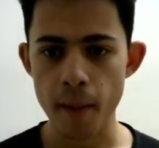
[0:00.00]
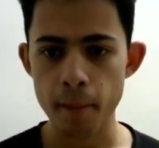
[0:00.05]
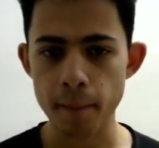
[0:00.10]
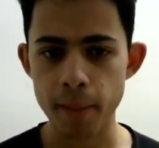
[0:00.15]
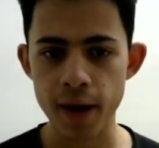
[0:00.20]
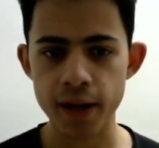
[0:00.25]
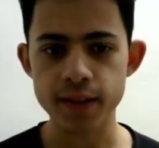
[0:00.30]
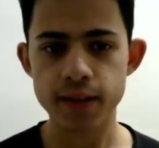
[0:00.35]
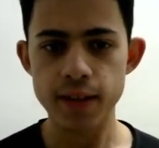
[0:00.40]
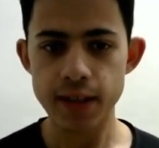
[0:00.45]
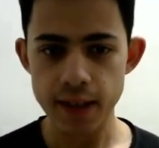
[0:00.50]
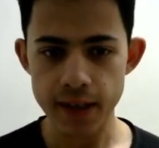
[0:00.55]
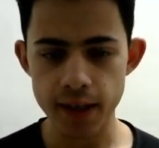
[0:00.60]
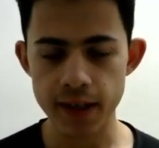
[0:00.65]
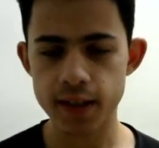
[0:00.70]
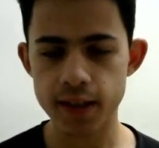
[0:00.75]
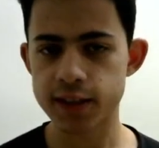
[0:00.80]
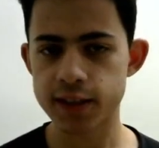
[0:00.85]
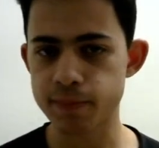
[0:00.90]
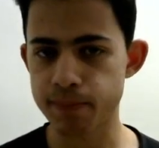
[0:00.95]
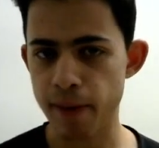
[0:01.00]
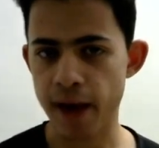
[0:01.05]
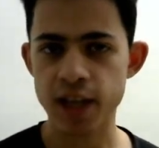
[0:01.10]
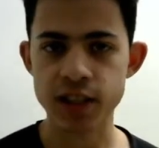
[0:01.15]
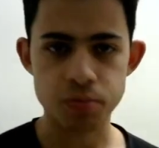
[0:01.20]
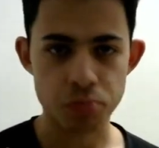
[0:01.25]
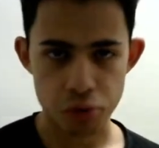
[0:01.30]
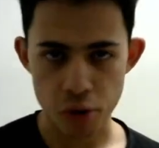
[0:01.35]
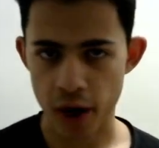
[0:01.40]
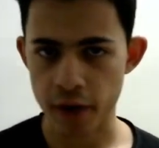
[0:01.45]
But it is
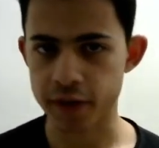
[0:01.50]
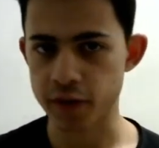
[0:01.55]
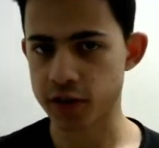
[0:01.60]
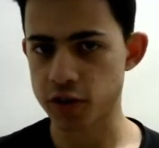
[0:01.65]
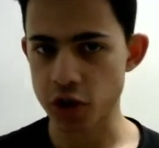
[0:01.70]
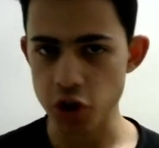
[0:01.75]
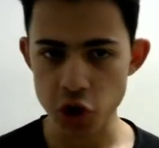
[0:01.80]
best practice to